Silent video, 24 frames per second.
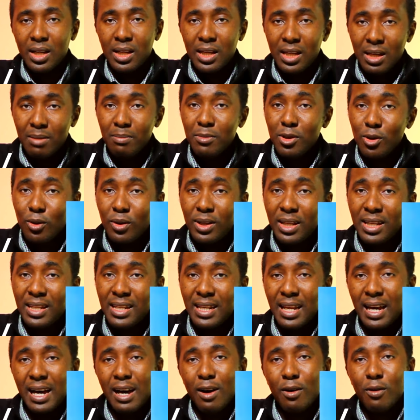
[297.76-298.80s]
Him looking
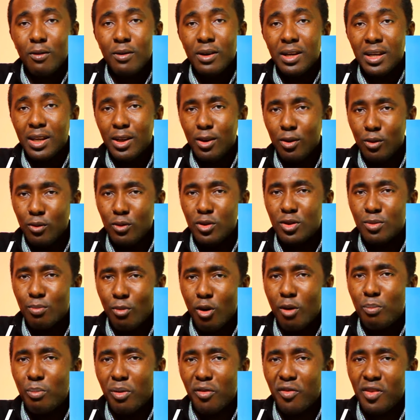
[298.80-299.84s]
now, he looks
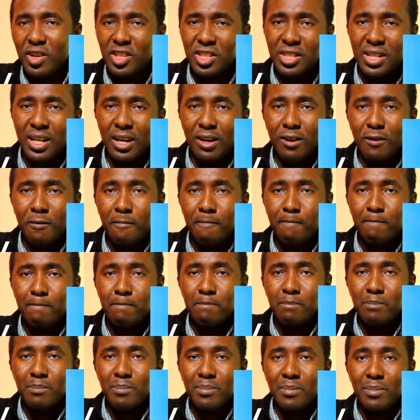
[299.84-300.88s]
more professional.
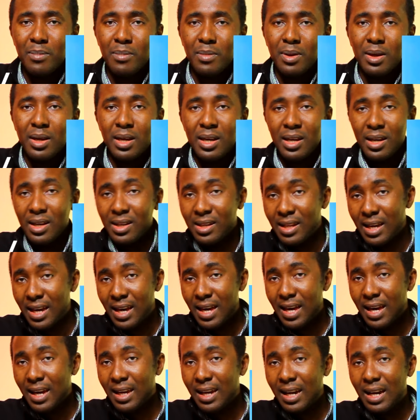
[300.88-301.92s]
The
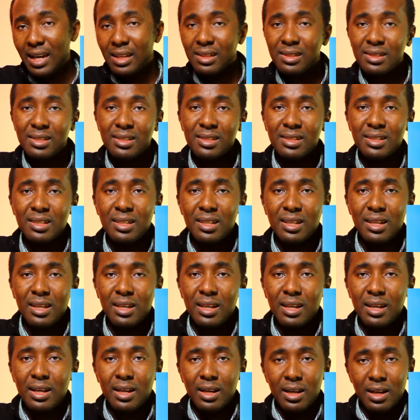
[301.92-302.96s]
haircut,
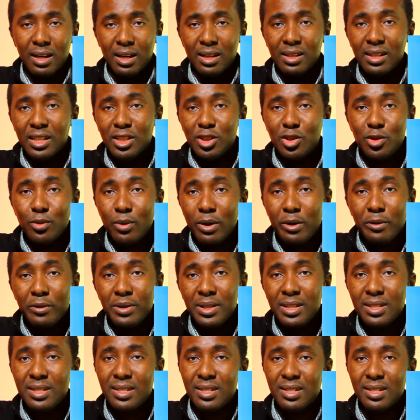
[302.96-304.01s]
the jewelry,